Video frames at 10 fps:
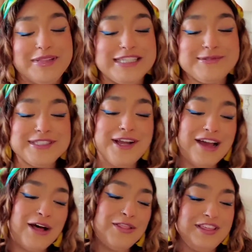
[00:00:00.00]
but this one's
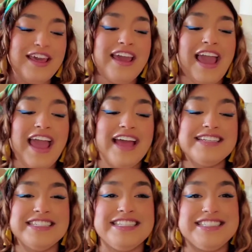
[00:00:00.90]
not healthy,
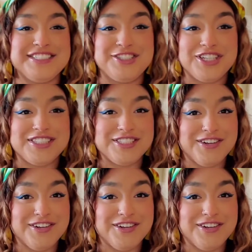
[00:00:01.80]
and this is just